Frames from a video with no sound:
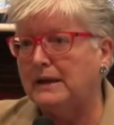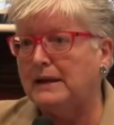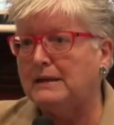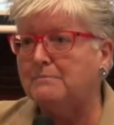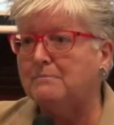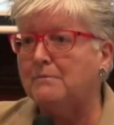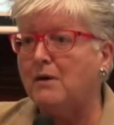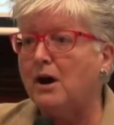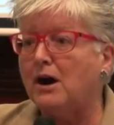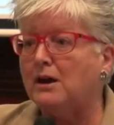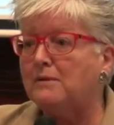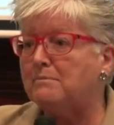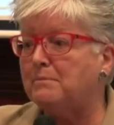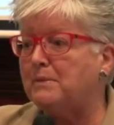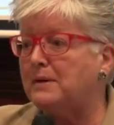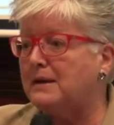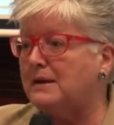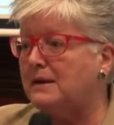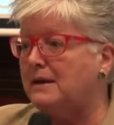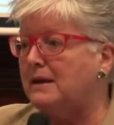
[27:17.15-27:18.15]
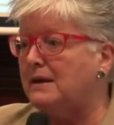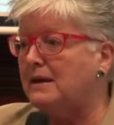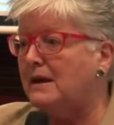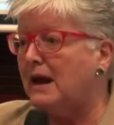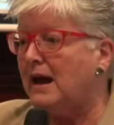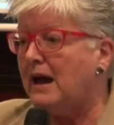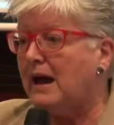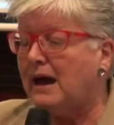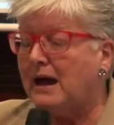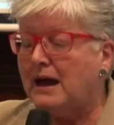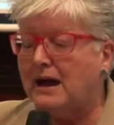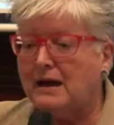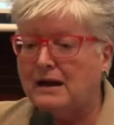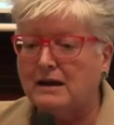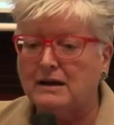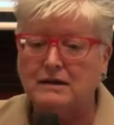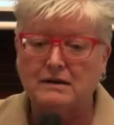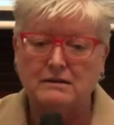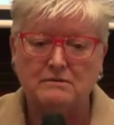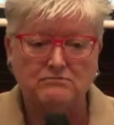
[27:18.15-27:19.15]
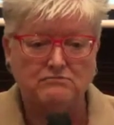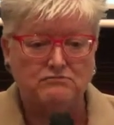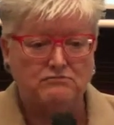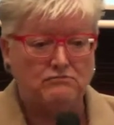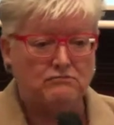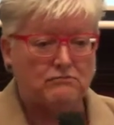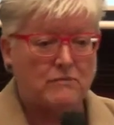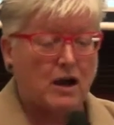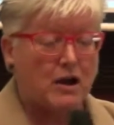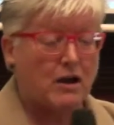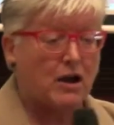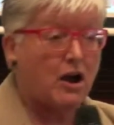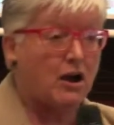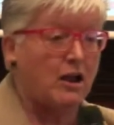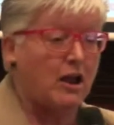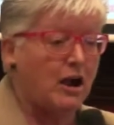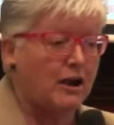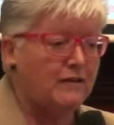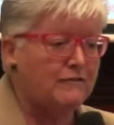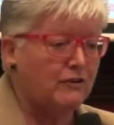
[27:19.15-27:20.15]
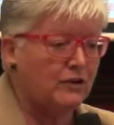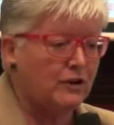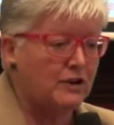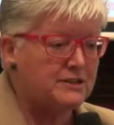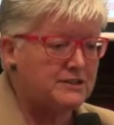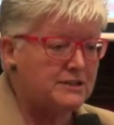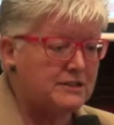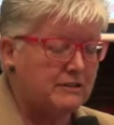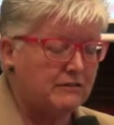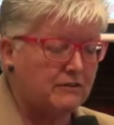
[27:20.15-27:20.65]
It might be, I volunteer.